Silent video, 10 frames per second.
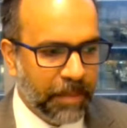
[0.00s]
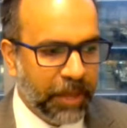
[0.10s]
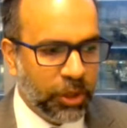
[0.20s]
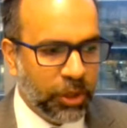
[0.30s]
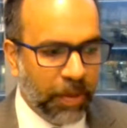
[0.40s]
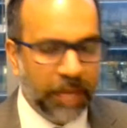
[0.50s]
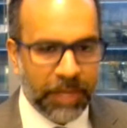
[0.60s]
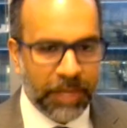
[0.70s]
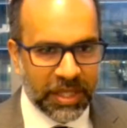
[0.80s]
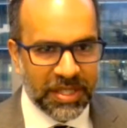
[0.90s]
but you might
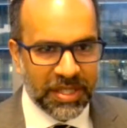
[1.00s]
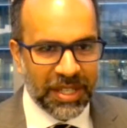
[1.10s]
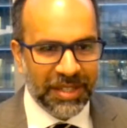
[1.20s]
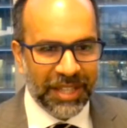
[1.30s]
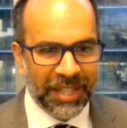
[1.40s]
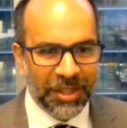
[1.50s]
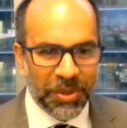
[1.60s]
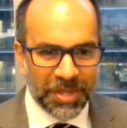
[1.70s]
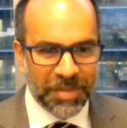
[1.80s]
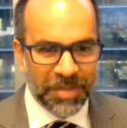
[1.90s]
be concerned that
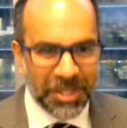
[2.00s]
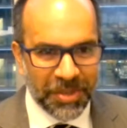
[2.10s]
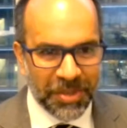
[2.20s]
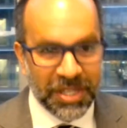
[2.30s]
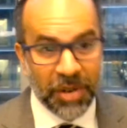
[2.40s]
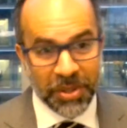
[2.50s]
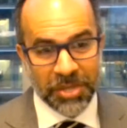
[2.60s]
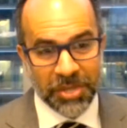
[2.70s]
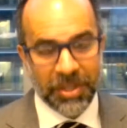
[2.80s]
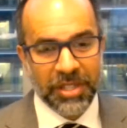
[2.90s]
those subsidiaries are
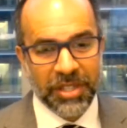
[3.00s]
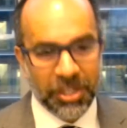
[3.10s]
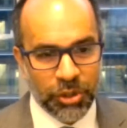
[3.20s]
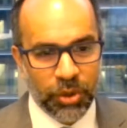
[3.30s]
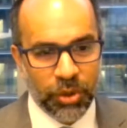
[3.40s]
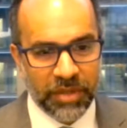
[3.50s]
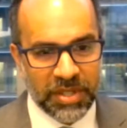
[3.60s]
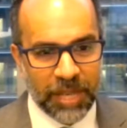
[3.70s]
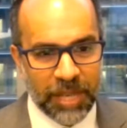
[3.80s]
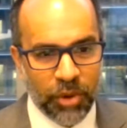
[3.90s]
also under the control of the
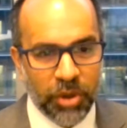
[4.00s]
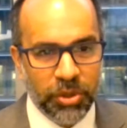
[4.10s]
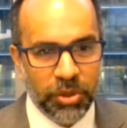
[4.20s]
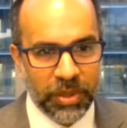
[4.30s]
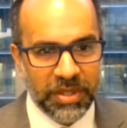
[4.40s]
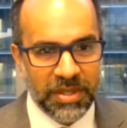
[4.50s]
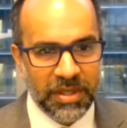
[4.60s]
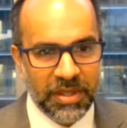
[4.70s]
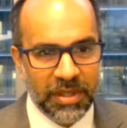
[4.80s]
same wrongdoers.